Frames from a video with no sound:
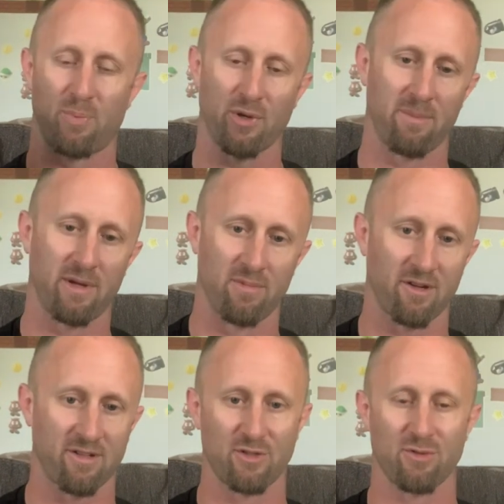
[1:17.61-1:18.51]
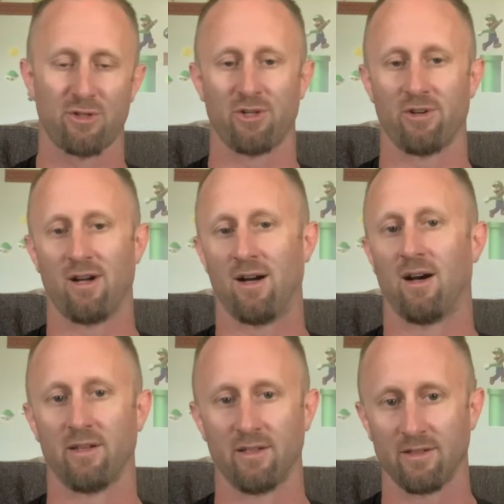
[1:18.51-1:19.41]
put a Bedbug Central shirt
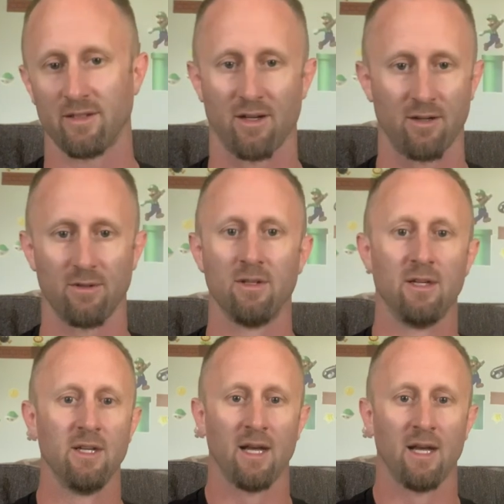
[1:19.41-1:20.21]
on and, you know,